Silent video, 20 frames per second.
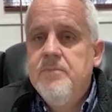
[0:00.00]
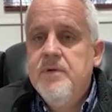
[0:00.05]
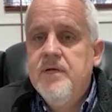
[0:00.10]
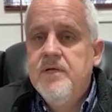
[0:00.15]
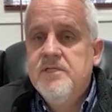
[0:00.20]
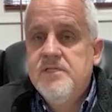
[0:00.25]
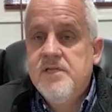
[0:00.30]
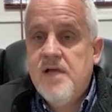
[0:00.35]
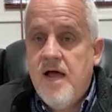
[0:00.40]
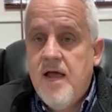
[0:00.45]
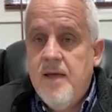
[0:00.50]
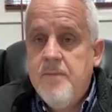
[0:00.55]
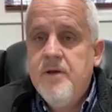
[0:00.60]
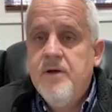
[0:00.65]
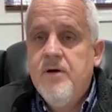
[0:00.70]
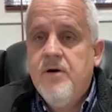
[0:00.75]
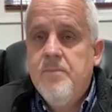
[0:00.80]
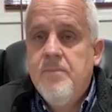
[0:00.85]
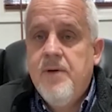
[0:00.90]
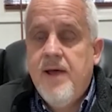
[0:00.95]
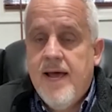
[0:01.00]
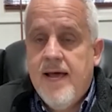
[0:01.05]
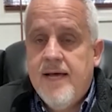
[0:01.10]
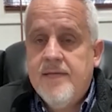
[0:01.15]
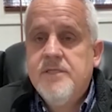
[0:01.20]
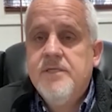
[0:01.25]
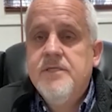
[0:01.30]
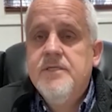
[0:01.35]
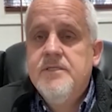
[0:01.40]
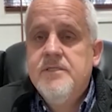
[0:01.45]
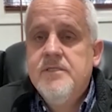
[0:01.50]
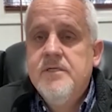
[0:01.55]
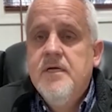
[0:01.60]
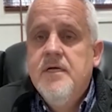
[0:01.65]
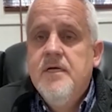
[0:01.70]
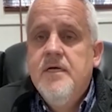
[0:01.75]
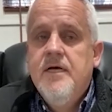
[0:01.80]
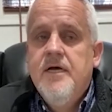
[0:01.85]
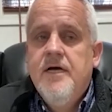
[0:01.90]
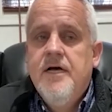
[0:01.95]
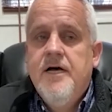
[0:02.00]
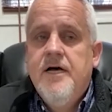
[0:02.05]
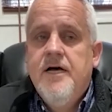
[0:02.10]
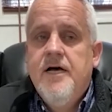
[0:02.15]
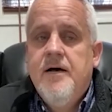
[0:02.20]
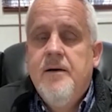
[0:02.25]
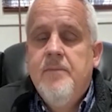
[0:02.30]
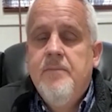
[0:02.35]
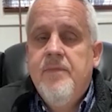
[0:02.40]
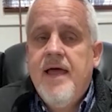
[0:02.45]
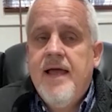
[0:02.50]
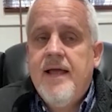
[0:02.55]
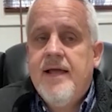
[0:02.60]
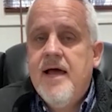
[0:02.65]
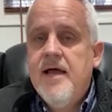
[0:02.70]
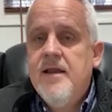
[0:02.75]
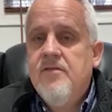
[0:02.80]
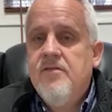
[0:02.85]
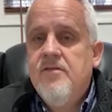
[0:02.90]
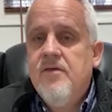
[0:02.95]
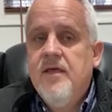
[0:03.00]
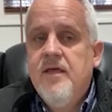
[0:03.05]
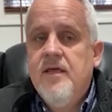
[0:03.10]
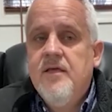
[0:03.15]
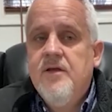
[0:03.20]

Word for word: mistiming on passes um, that kind of thing.